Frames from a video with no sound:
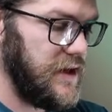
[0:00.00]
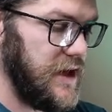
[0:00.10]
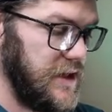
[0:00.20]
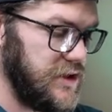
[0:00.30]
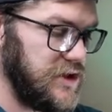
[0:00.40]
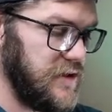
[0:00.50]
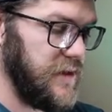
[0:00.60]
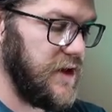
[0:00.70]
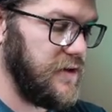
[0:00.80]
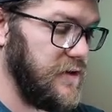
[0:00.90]
And a
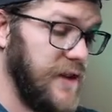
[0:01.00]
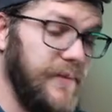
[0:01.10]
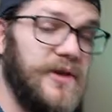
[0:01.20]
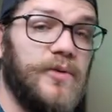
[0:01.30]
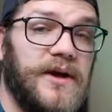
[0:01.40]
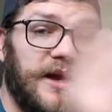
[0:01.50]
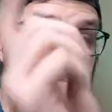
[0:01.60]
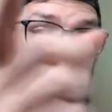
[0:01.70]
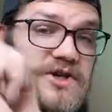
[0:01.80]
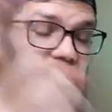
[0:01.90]
Charmander. That means we're
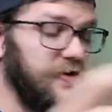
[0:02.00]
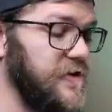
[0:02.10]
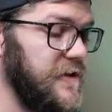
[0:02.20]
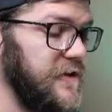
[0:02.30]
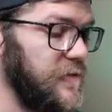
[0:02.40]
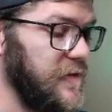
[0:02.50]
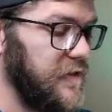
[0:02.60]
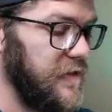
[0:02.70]
getting the Charizard in this one.